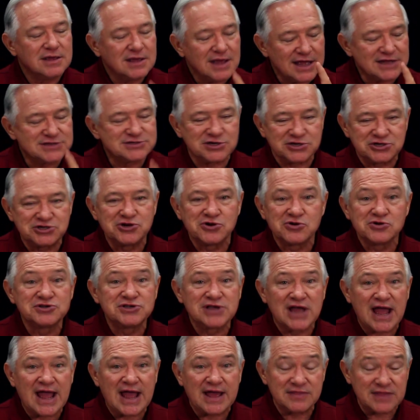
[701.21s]
That's a sure
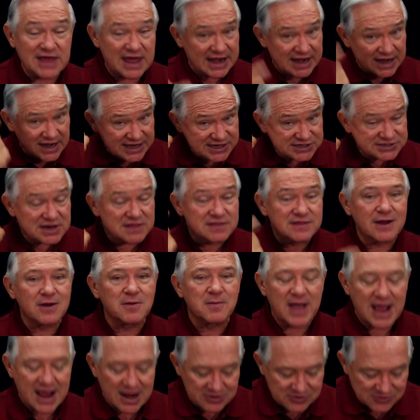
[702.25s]
sign that, at least in their
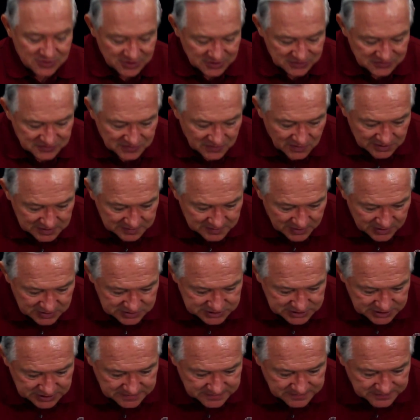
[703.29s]
mind, you're a controlling
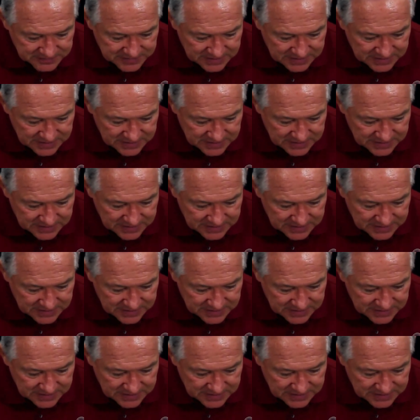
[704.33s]
person.